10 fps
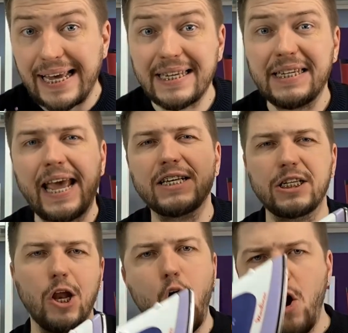as it
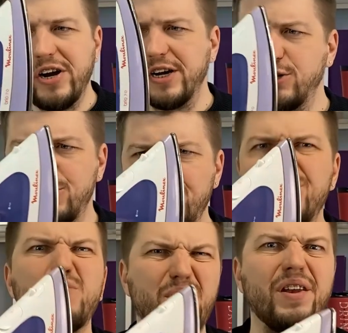takes longer to do
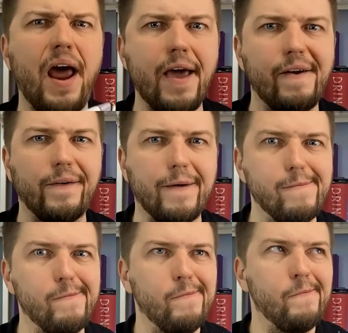it with an iron.
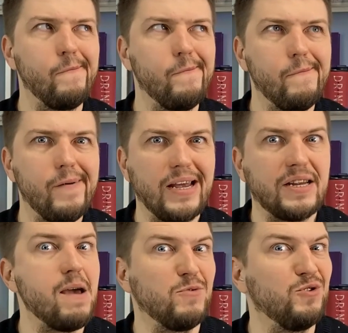
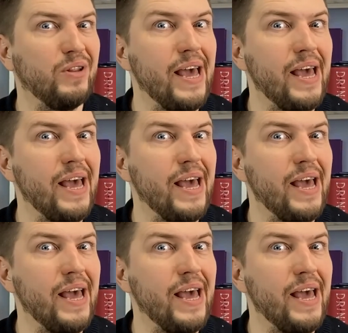And I'm too